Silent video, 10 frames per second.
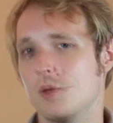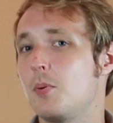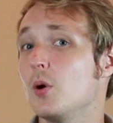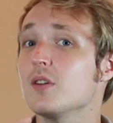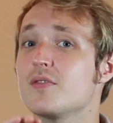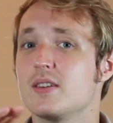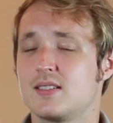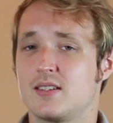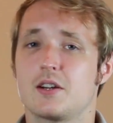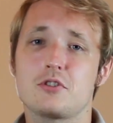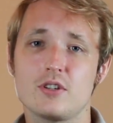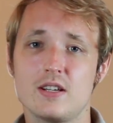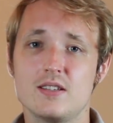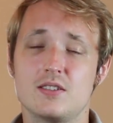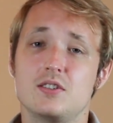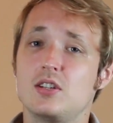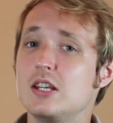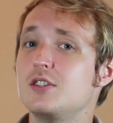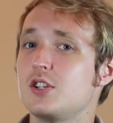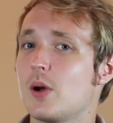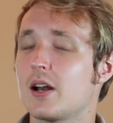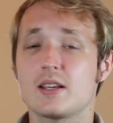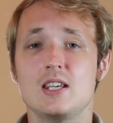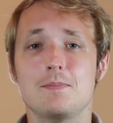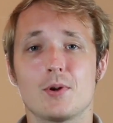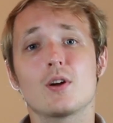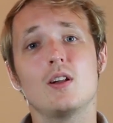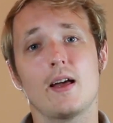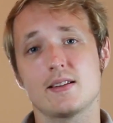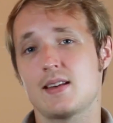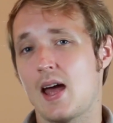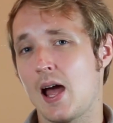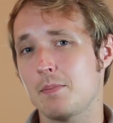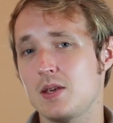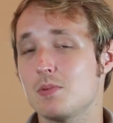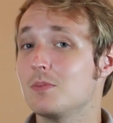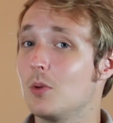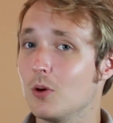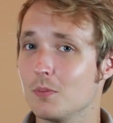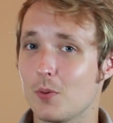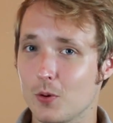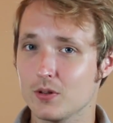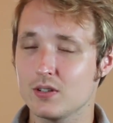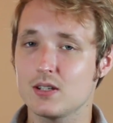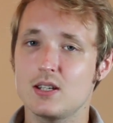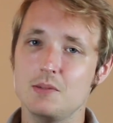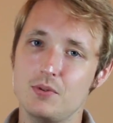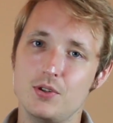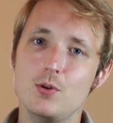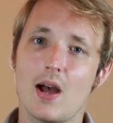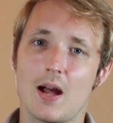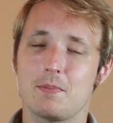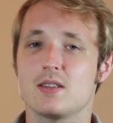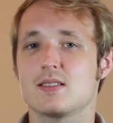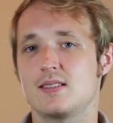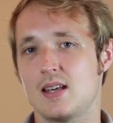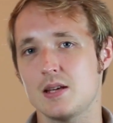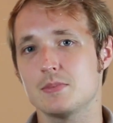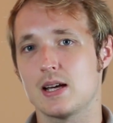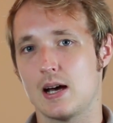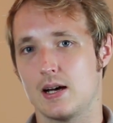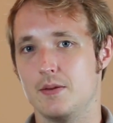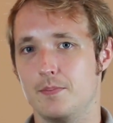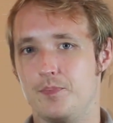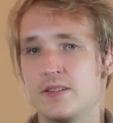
The point of this section is to teach you how to keep your clients happy, but more importantly, keep you happy at the same time.